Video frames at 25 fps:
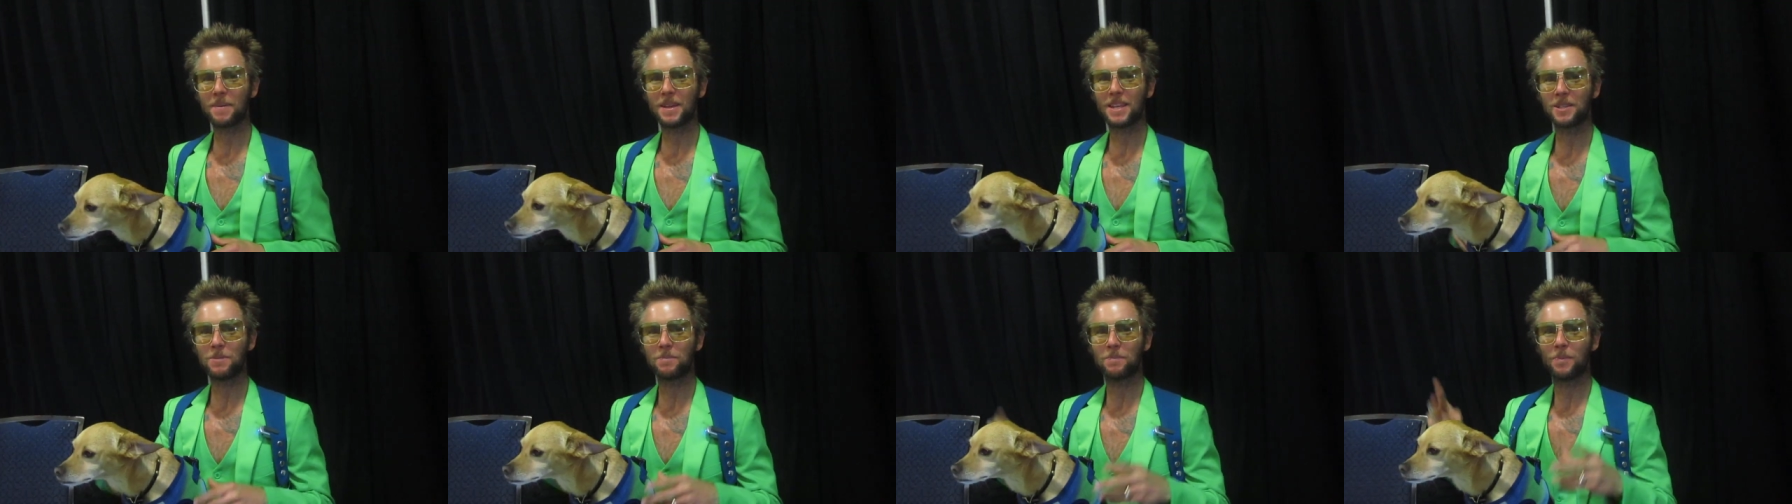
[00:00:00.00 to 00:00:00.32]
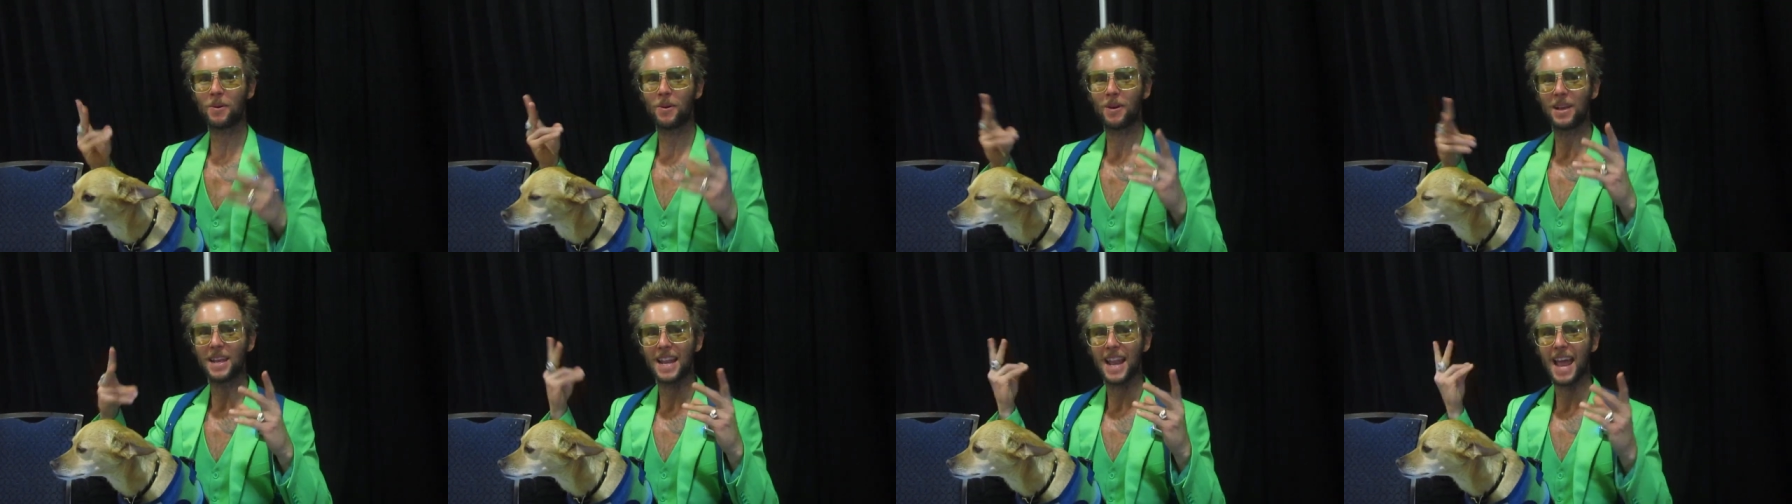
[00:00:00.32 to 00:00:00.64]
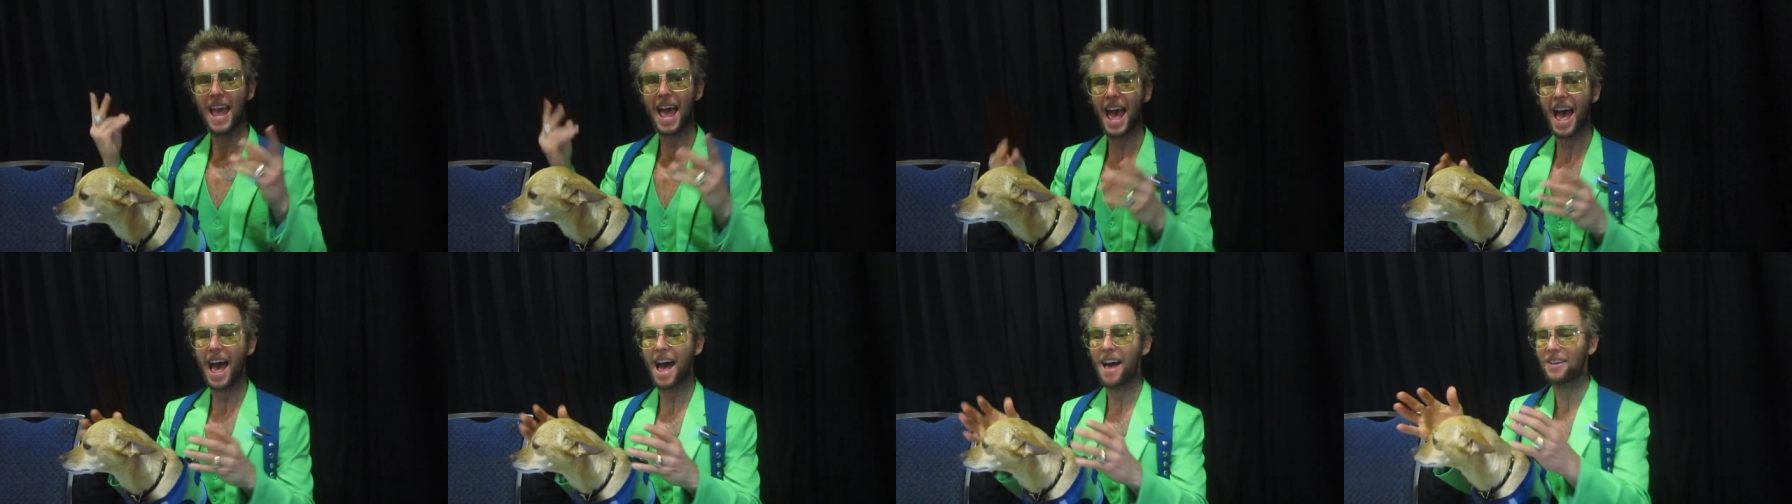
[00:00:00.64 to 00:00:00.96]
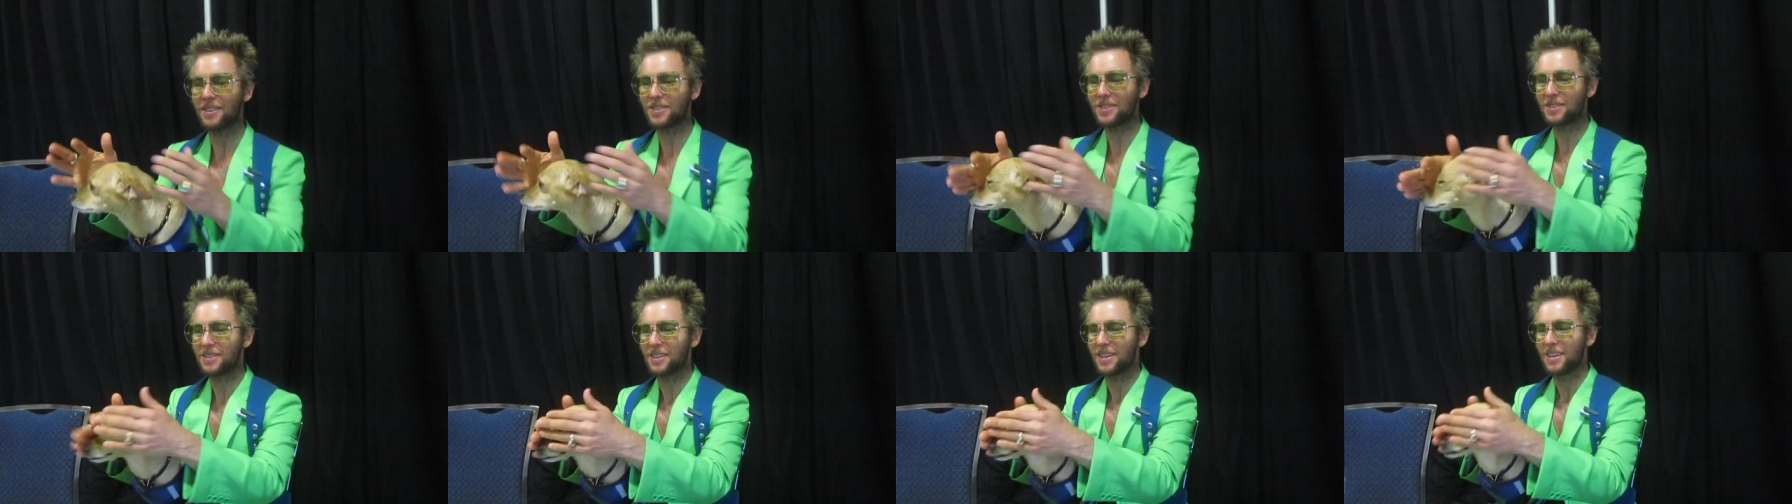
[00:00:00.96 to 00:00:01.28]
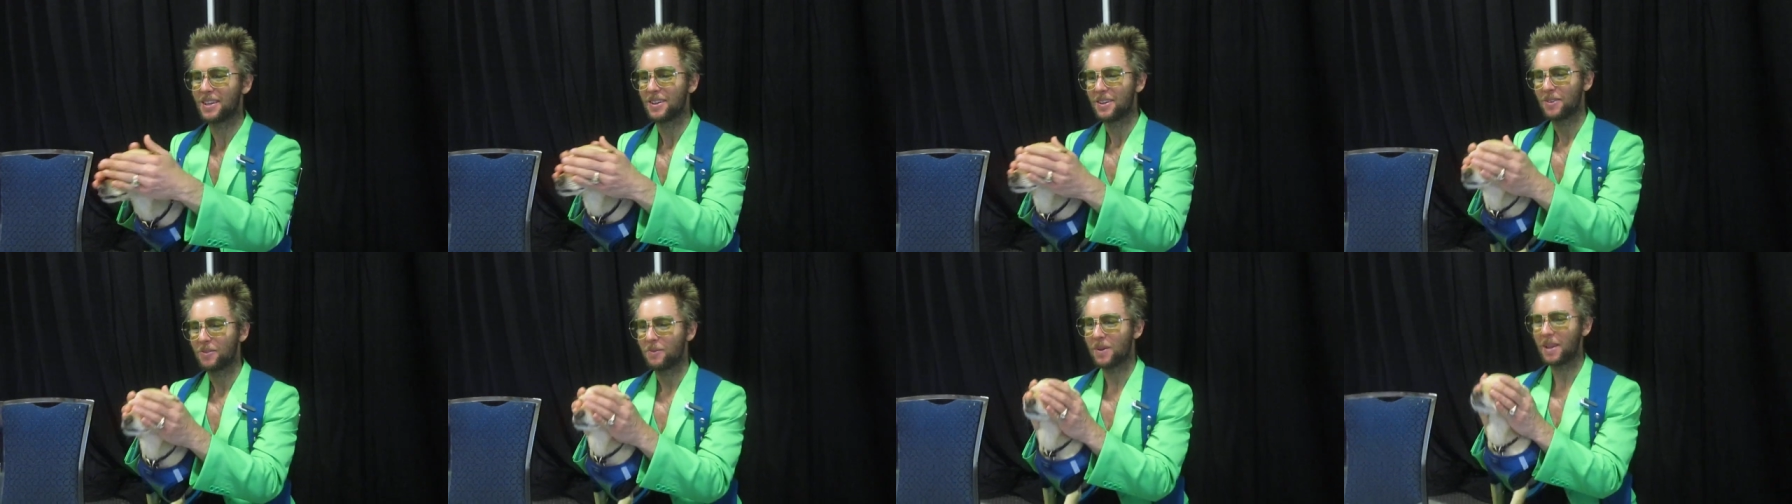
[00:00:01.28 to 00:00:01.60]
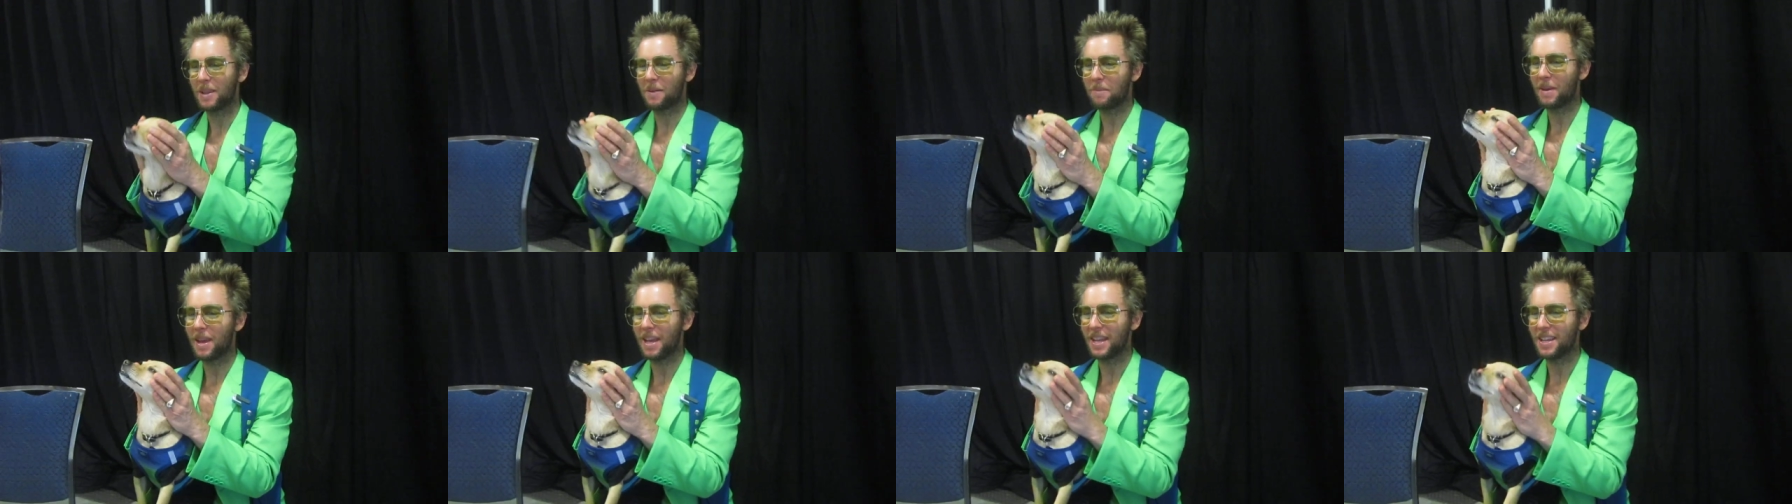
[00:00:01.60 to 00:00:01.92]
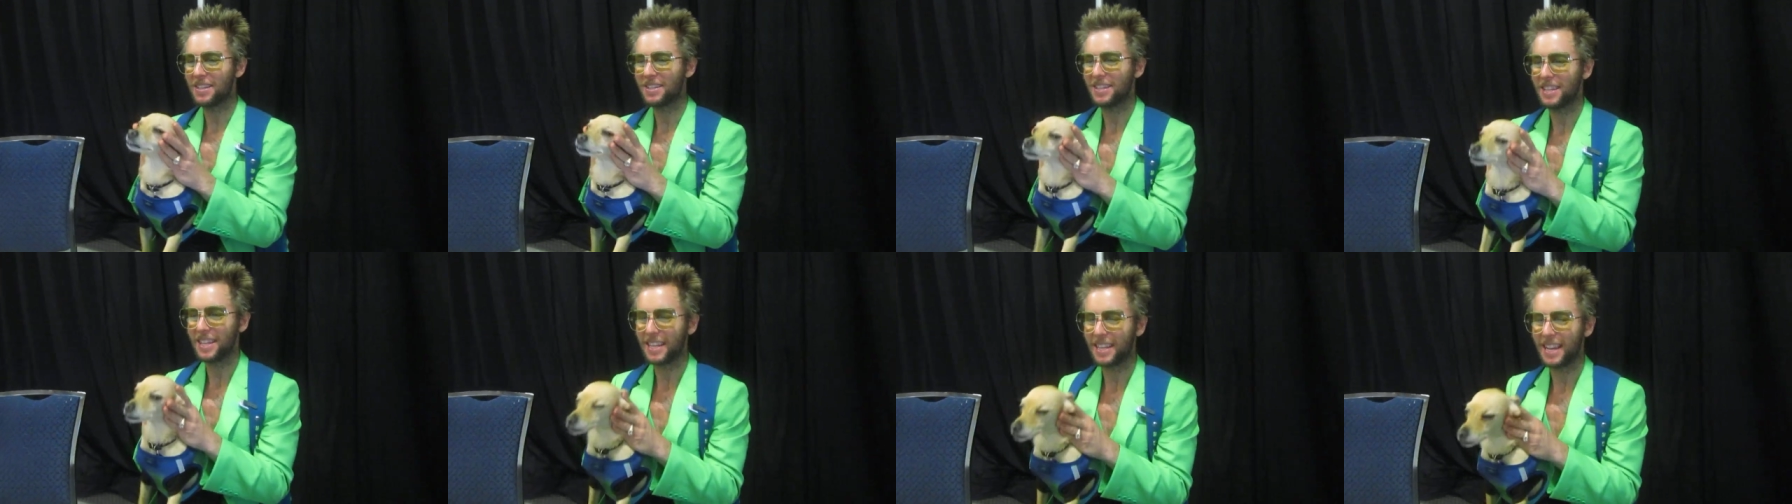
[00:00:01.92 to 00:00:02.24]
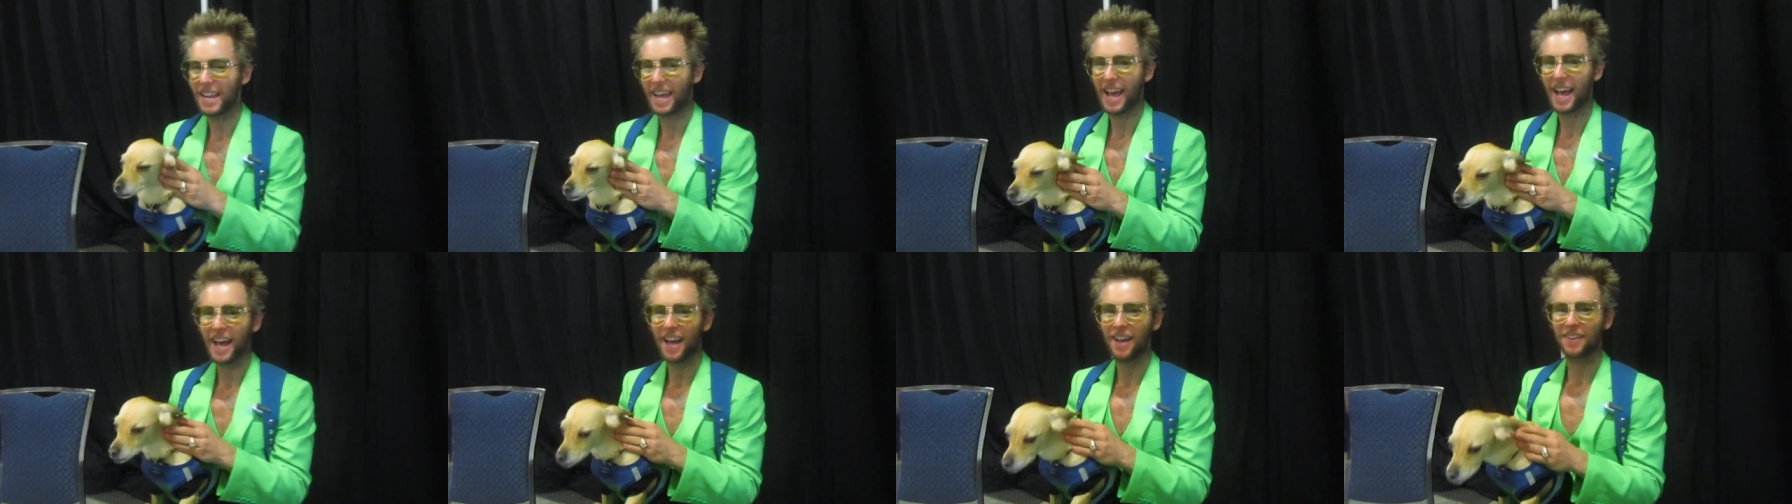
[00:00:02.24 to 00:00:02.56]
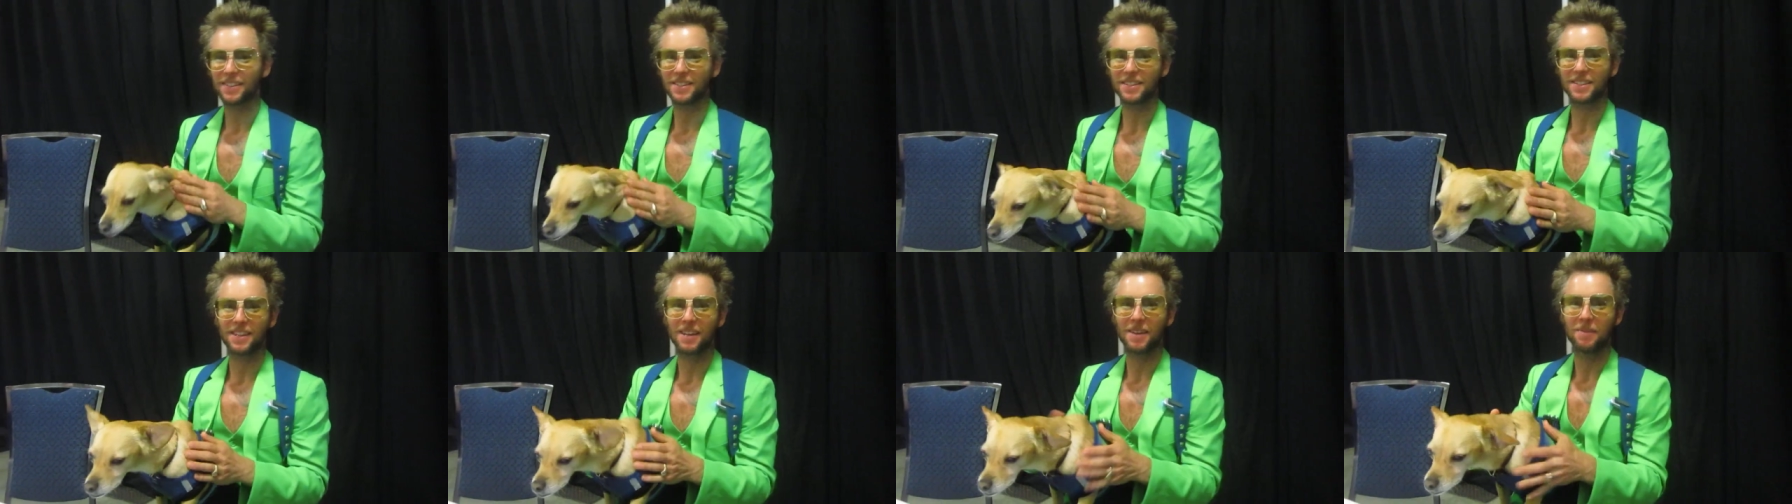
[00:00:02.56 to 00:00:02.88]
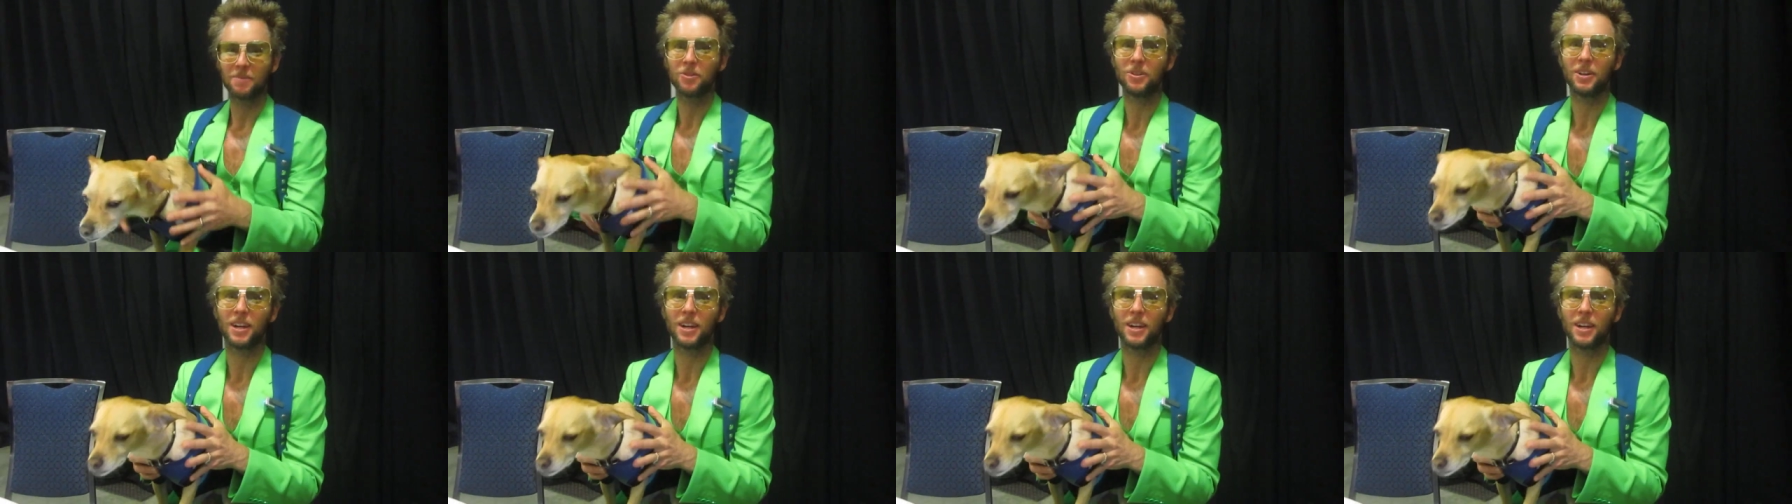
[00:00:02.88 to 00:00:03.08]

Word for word: Beast Boy in the house. Wingman G in the house. I'm